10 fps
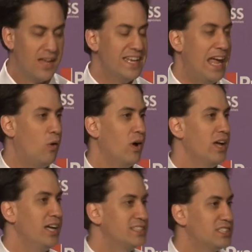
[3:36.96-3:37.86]

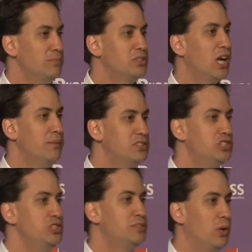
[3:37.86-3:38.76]
Now, it sometimes
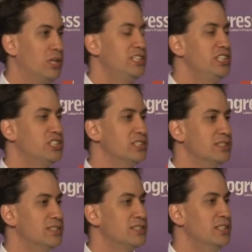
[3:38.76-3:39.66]
suits
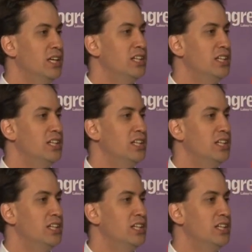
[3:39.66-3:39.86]
politicians